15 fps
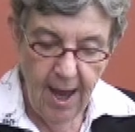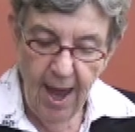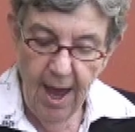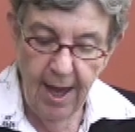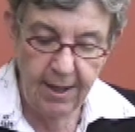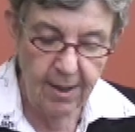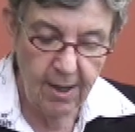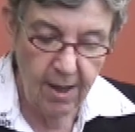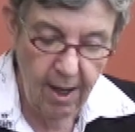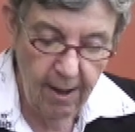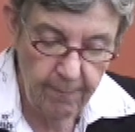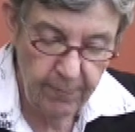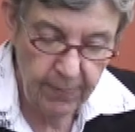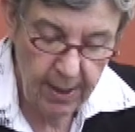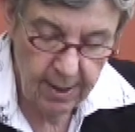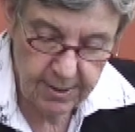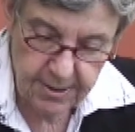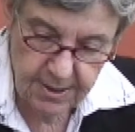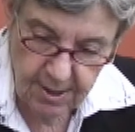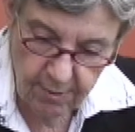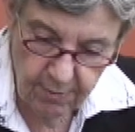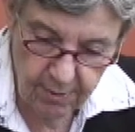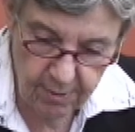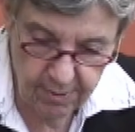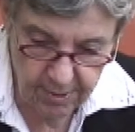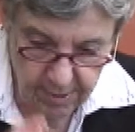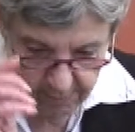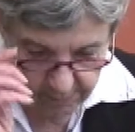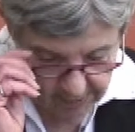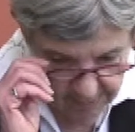and um, so
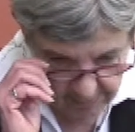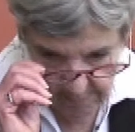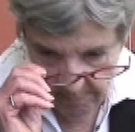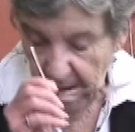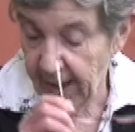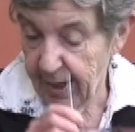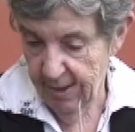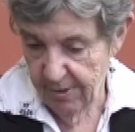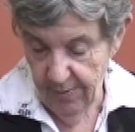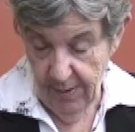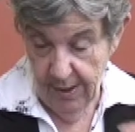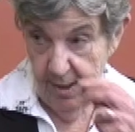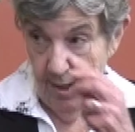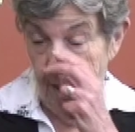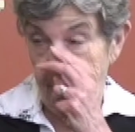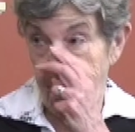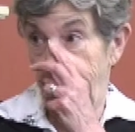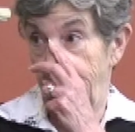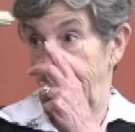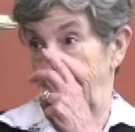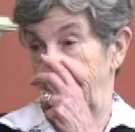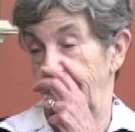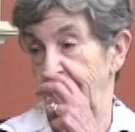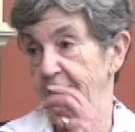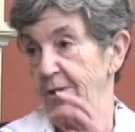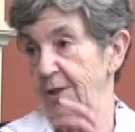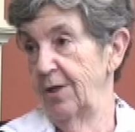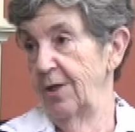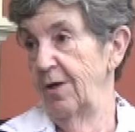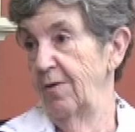you, you by doing an uncut
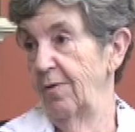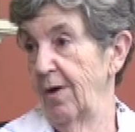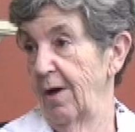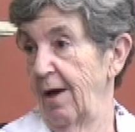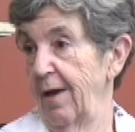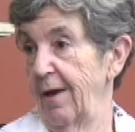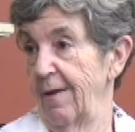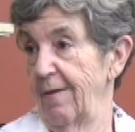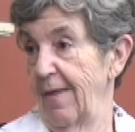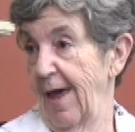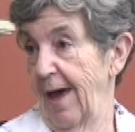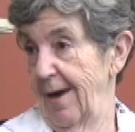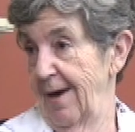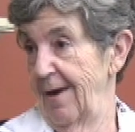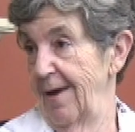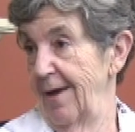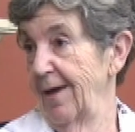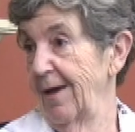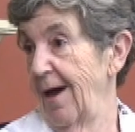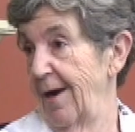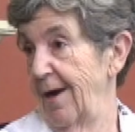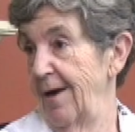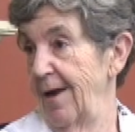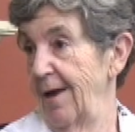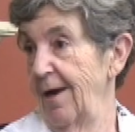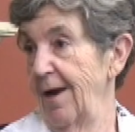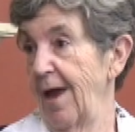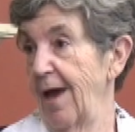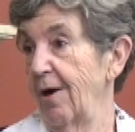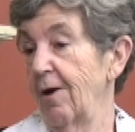version, you got that got it
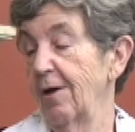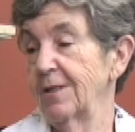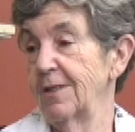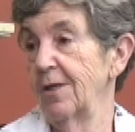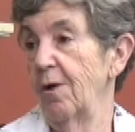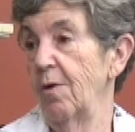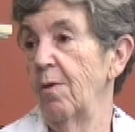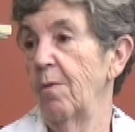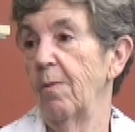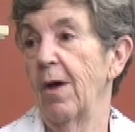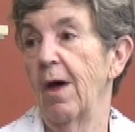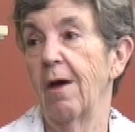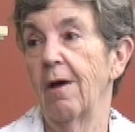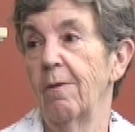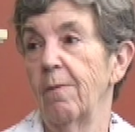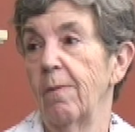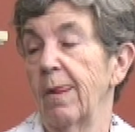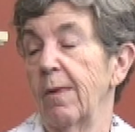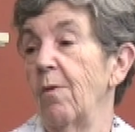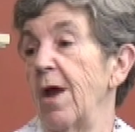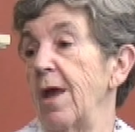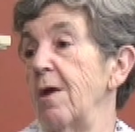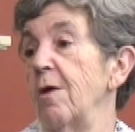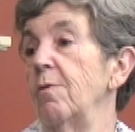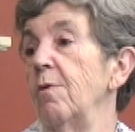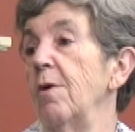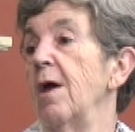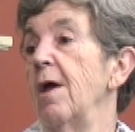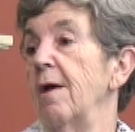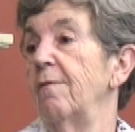in, and also uh, the way you
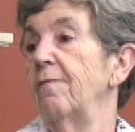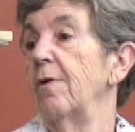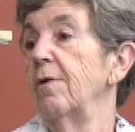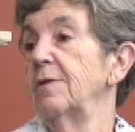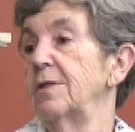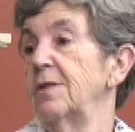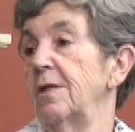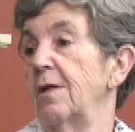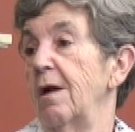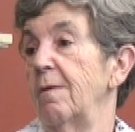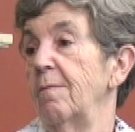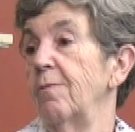focused in on